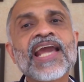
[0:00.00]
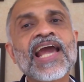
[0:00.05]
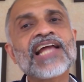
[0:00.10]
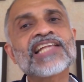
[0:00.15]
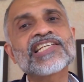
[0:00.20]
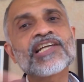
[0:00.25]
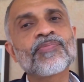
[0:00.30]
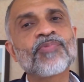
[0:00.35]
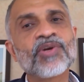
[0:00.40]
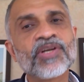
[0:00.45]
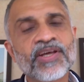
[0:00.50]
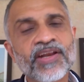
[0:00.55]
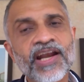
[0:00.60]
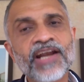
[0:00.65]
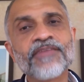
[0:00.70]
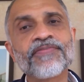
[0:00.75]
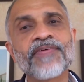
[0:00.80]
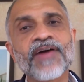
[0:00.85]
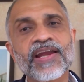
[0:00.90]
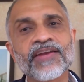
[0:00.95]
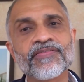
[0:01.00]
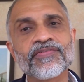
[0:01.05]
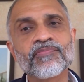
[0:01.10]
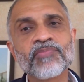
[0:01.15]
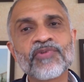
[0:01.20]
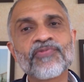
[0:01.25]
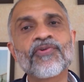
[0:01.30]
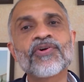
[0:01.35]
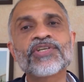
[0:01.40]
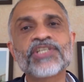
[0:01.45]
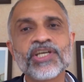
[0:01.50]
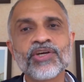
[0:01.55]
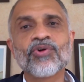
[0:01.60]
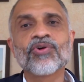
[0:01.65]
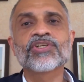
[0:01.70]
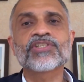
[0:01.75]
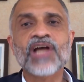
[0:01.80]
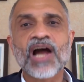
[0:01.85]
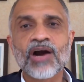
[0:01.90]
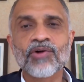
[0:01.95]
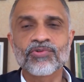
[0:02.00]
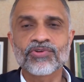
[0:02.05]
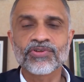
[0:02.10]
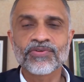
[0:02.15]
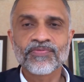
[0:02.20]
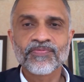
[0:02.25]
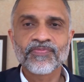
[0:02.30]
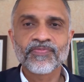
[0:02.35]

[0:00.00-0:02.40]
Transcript: catch up on grade 5 before she goes out,